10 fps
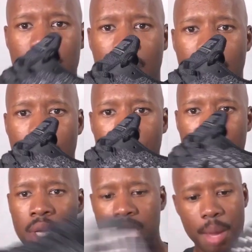
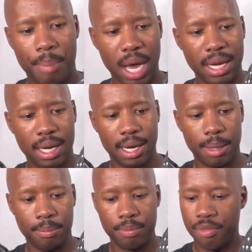But
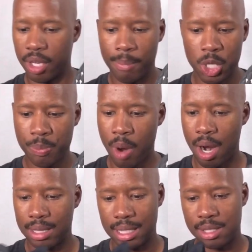for the most part,